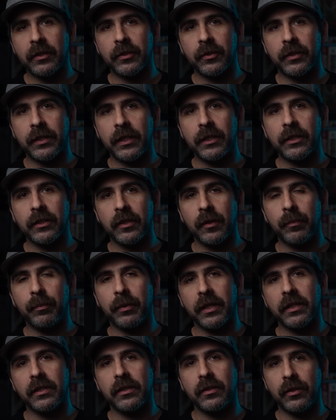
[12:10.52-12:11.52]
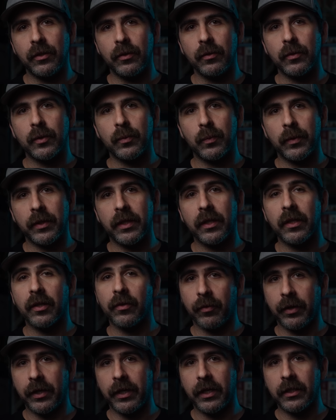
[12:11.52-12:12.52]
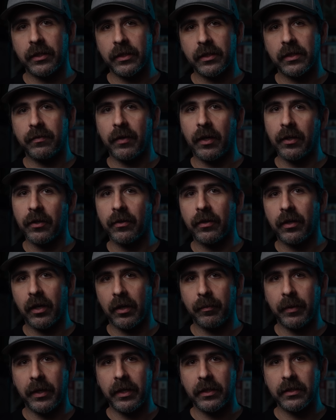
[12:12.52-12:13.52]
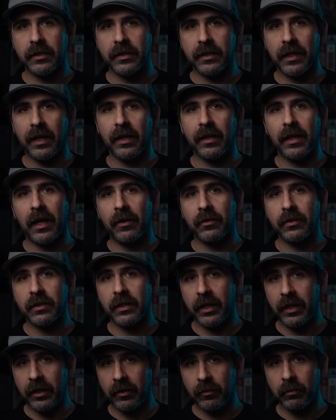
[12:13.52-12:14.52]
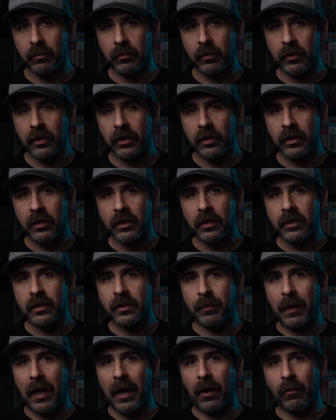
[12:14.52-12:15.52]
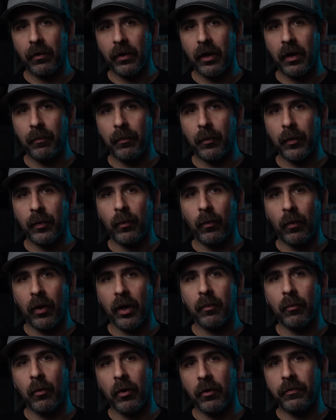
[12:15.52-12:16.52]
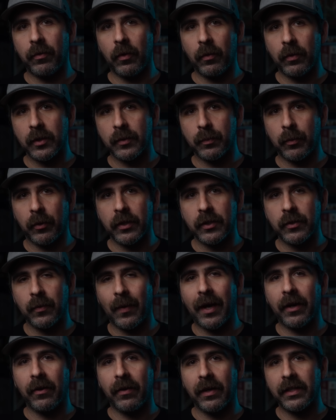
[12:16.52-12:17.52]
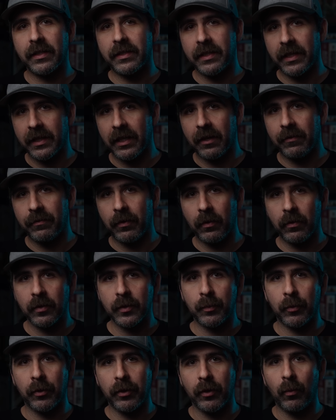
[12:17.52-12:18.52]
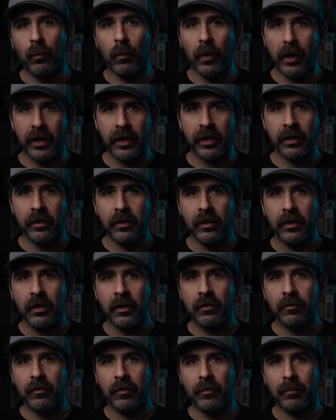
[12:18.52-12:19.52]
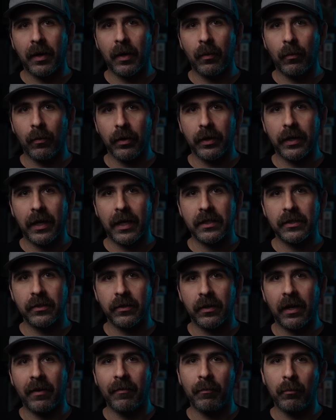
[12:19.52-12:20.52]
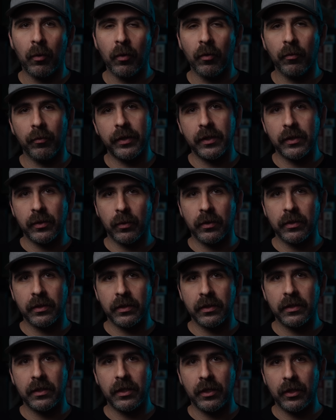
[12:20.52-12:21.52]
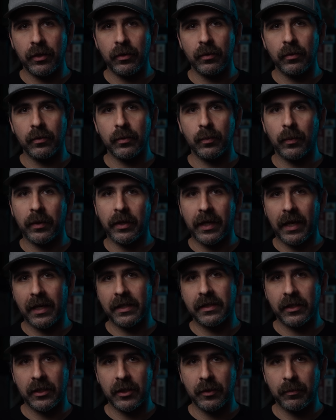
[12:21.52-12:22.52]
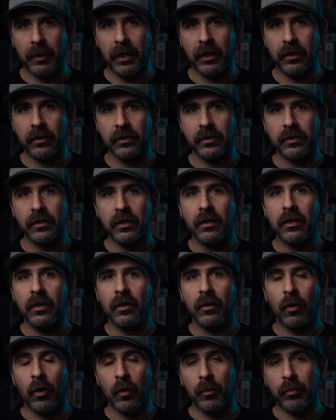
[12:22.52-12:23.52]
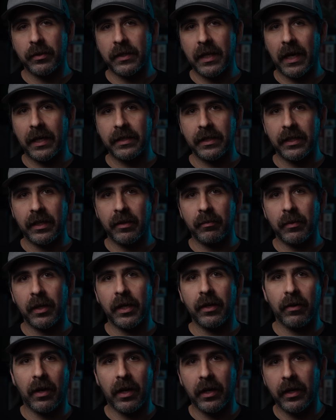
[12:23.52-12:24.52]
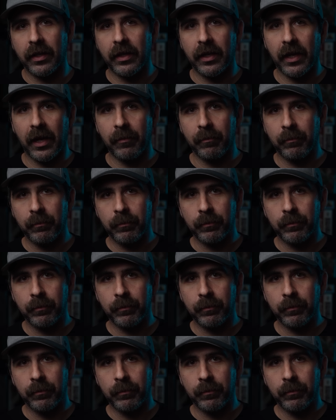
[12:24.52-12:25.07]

strategically placed Deuce within 3 inches of other gun mages. That allows him to power up with 1 more focus point. So I don't have to take that focus point away from my Warcaster. And I have more resources to use when casting spells or protecting him later on in the game.